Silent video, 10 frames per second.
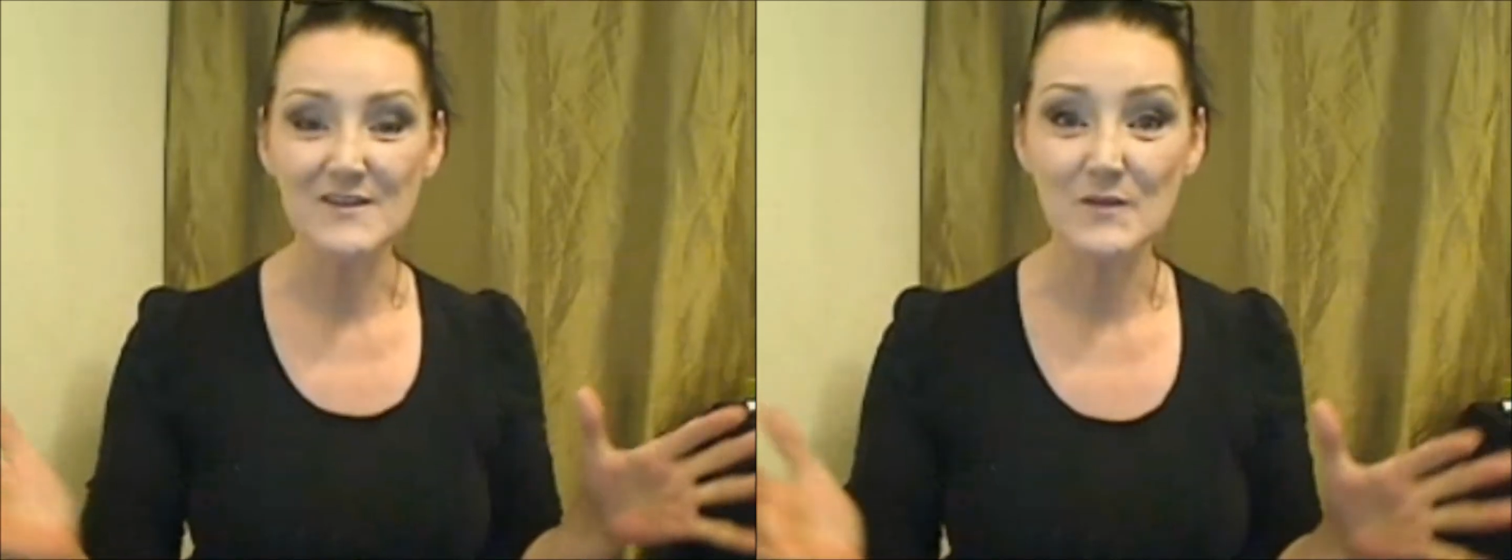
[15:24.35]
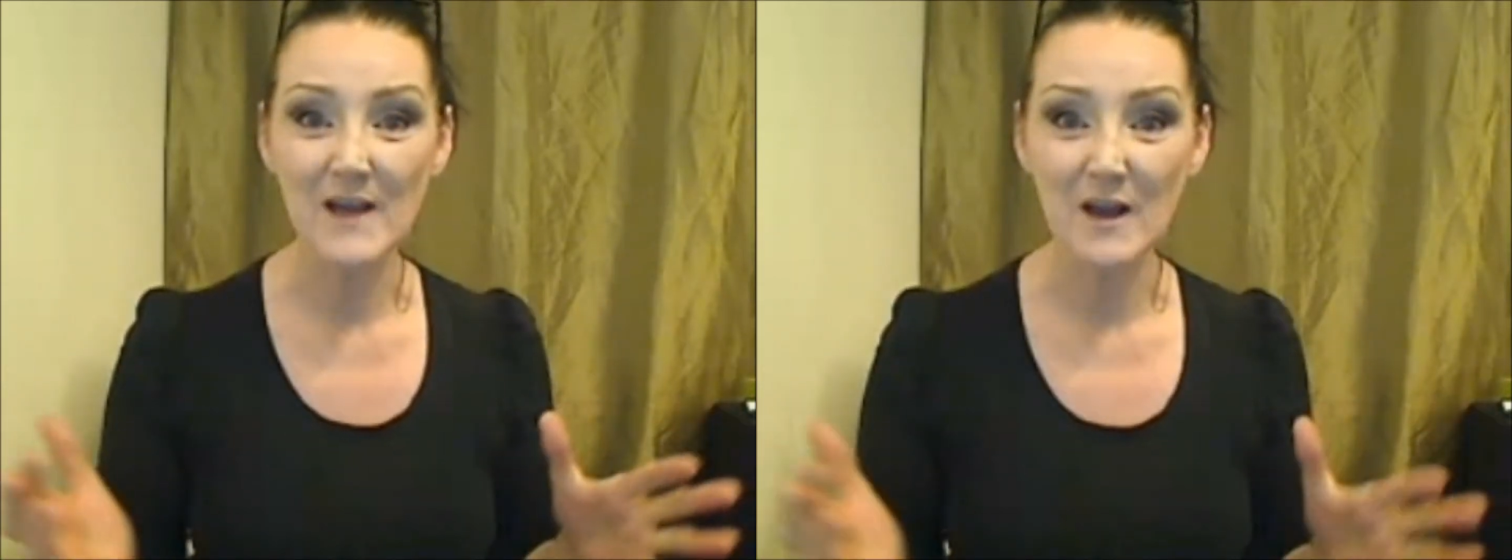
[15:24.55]

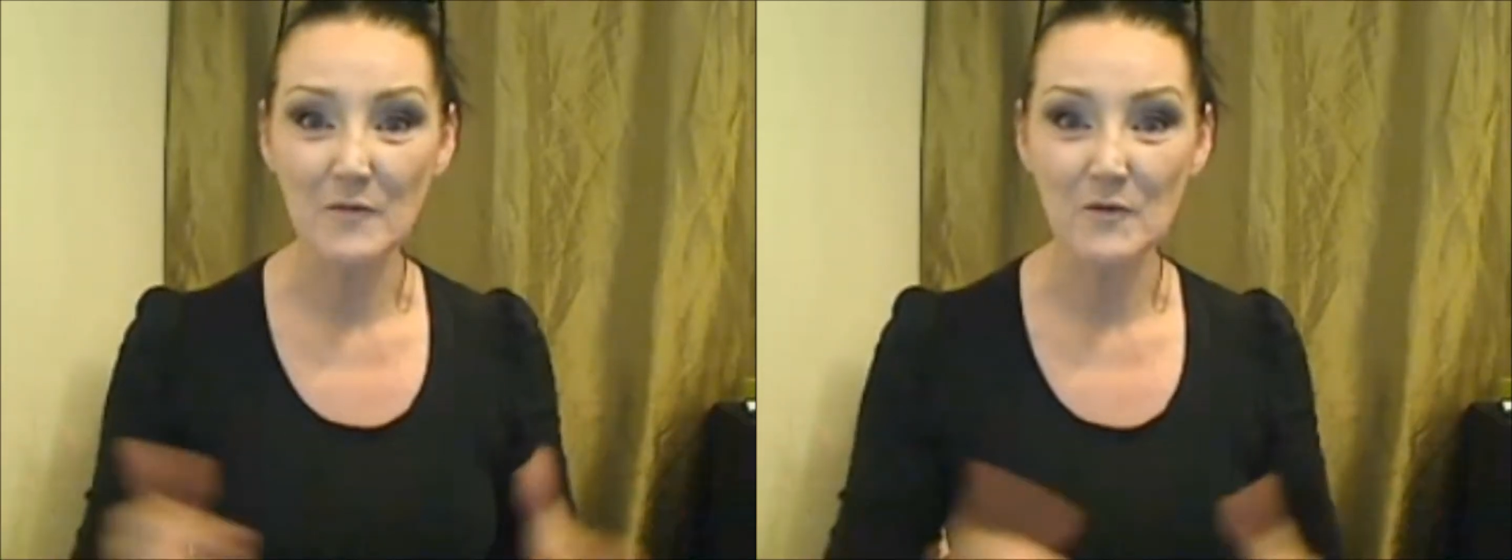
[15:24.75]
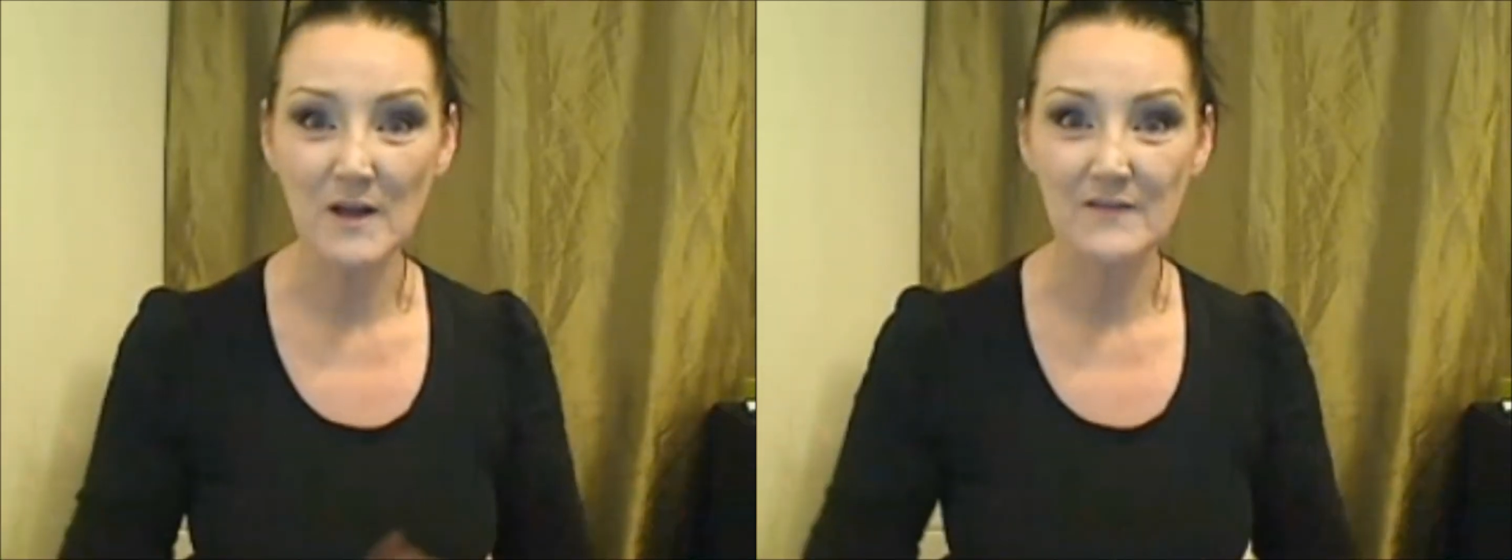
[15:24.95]
So now
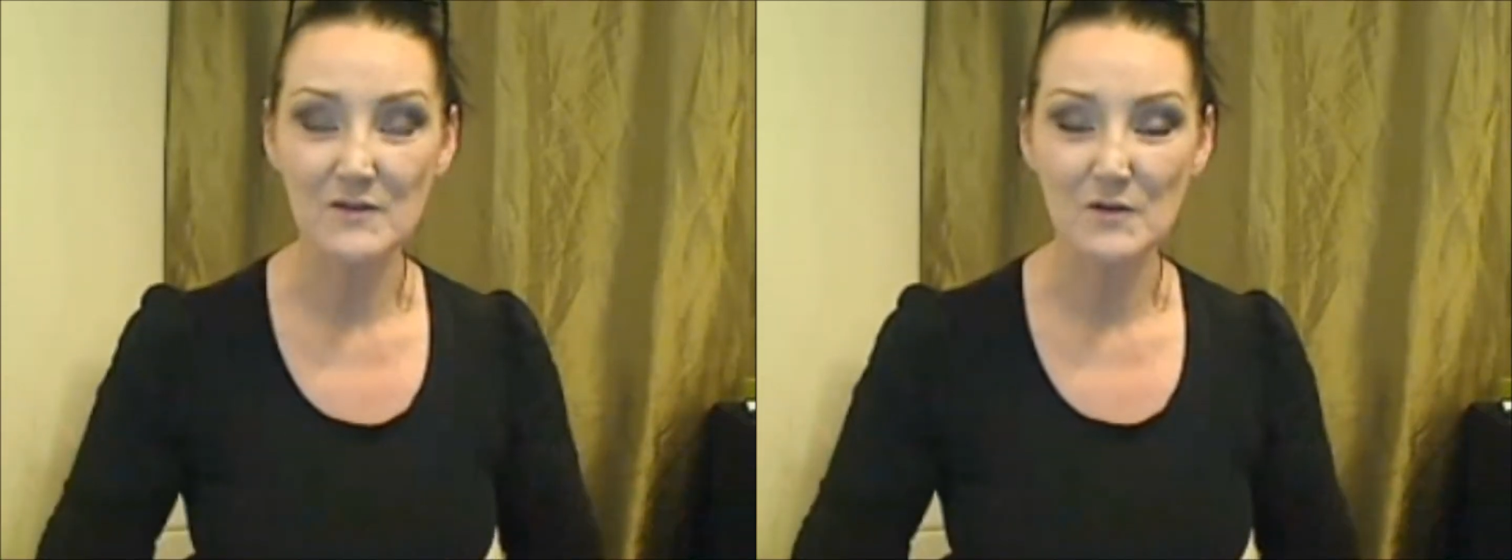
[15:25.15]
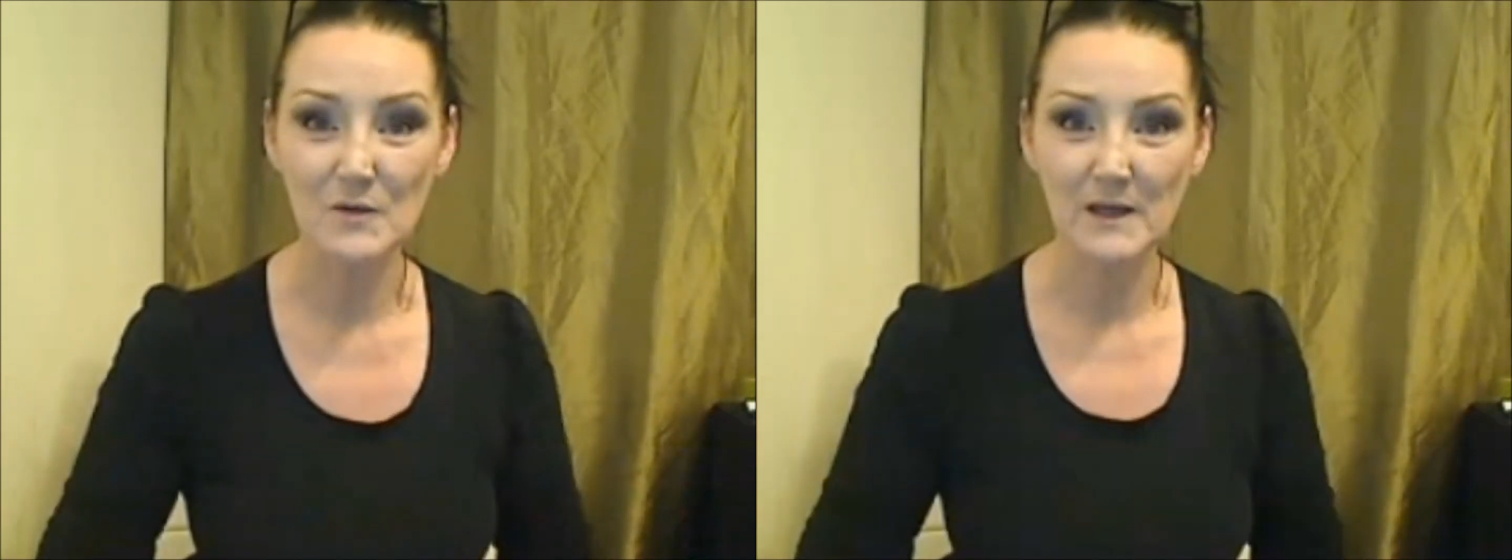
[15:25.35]
I'm going to have to
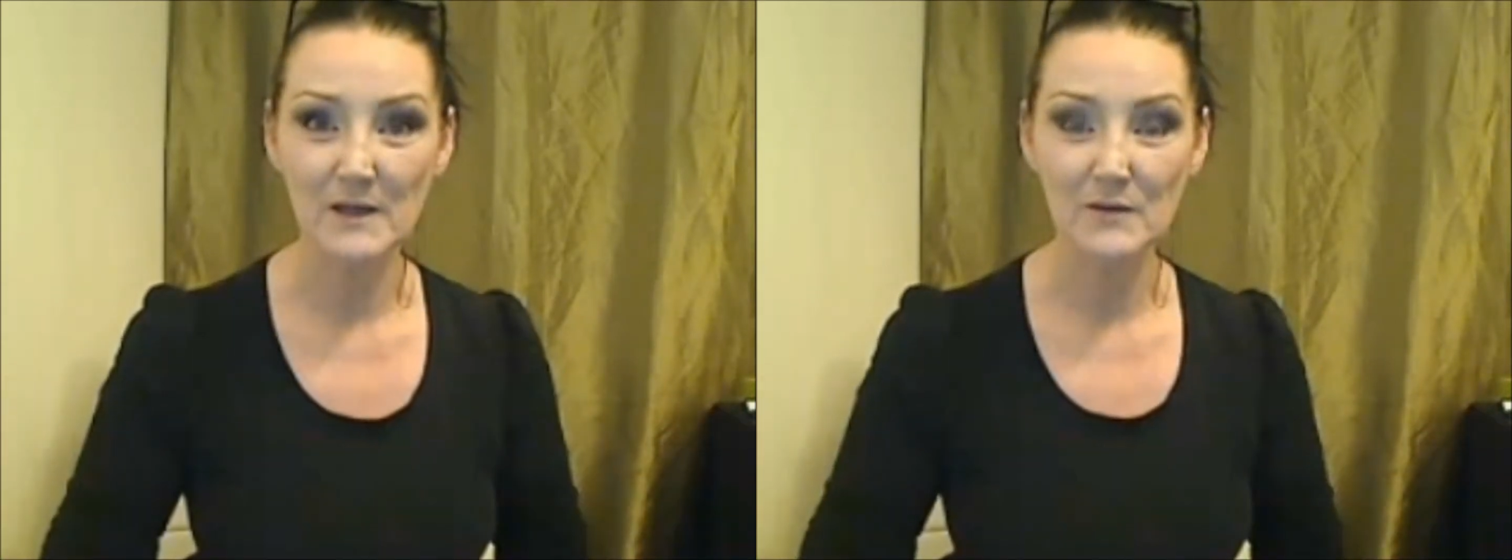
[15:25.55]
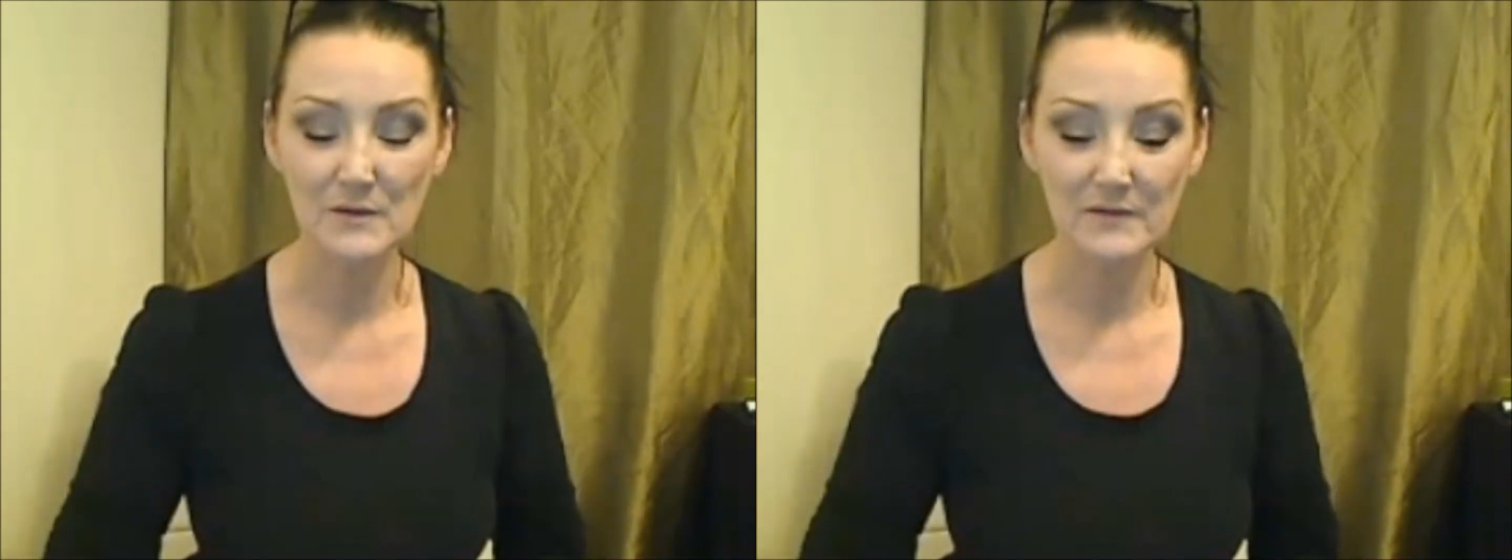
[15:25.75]
go away
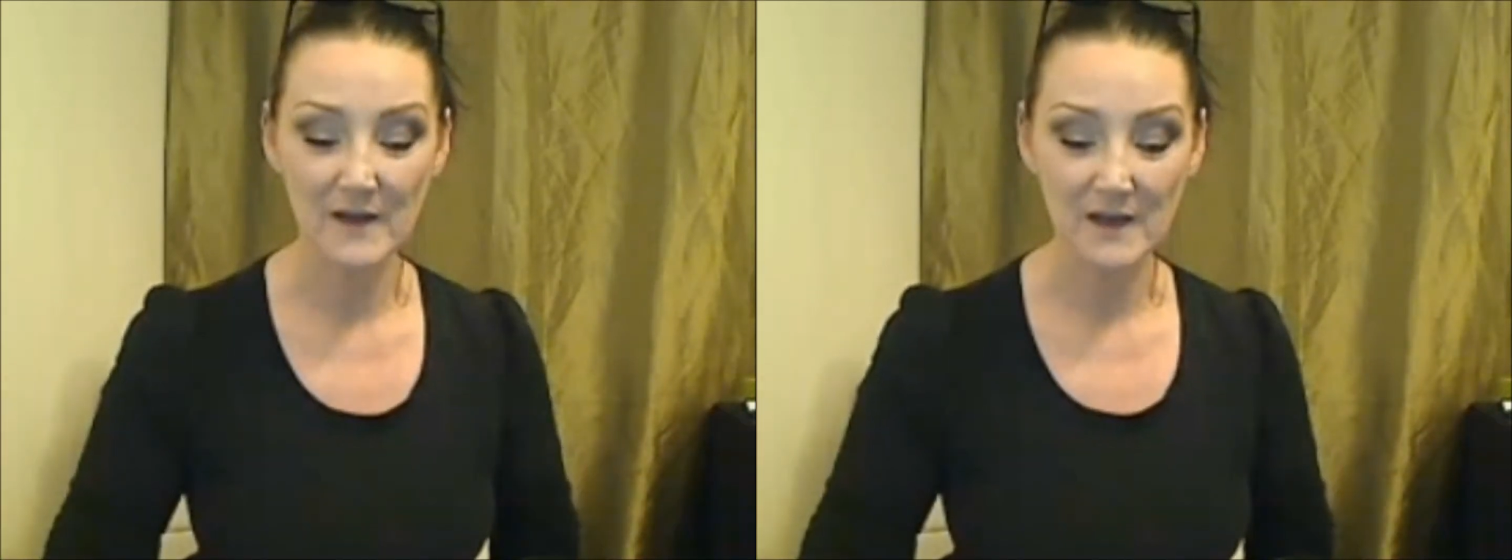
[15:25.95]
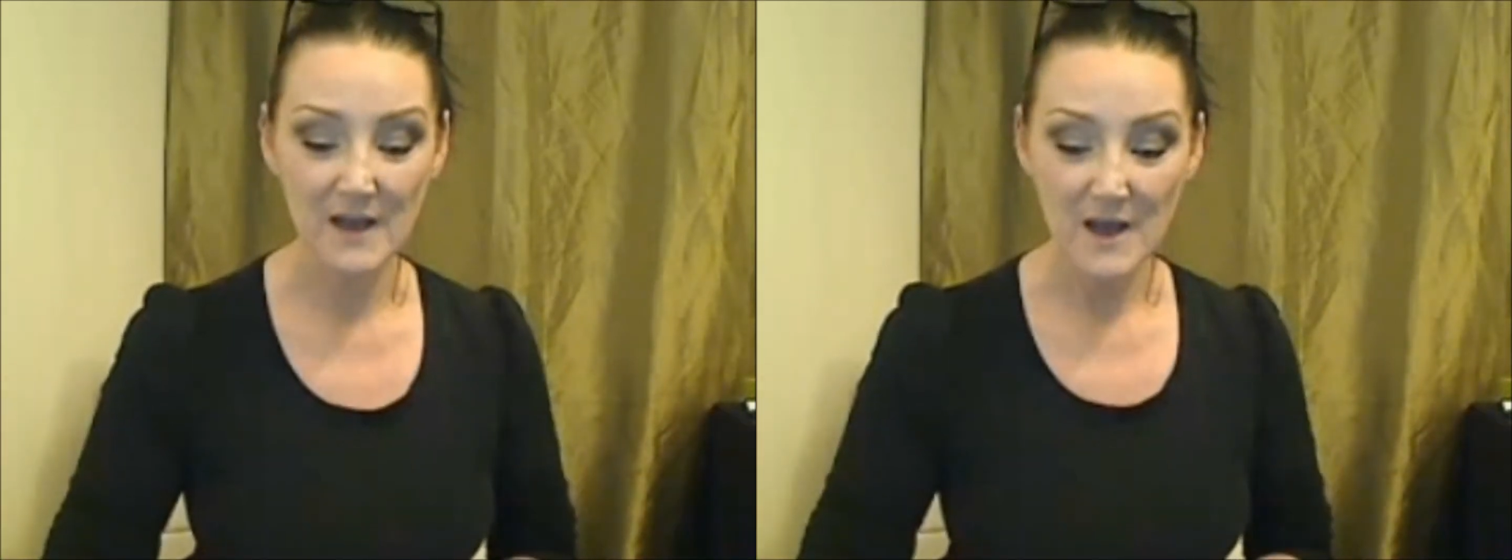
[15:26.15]
and hoover.